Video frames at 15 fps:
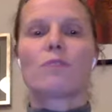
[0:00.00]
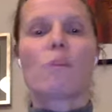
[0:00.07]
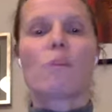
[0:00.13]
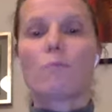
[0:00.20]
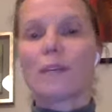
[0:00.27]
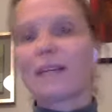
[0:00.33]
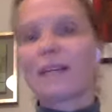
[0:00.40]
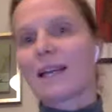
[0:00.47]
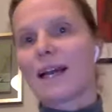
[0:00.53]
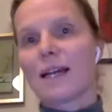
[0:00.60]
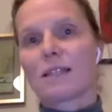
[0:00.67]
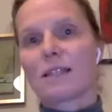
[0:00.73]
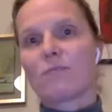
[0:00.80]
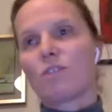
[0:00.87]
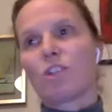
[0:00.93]
drop-in
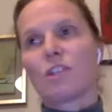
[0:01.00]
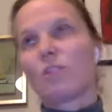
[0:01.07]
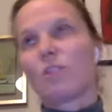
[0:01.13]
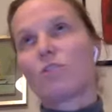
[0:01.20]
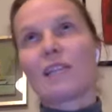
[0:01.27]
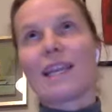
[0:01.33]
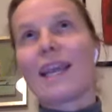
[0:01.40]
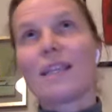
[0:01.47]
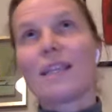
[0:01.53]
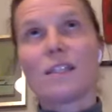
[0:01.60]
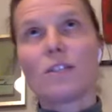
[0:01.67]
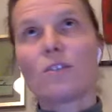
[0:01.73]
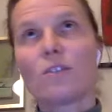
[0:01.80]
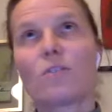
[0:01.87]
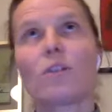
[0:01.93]
class, which is usually
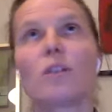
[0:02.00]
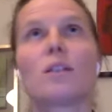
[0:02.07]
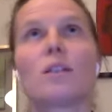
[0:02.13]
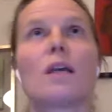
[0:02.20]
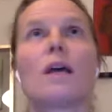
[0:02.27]
18 euros,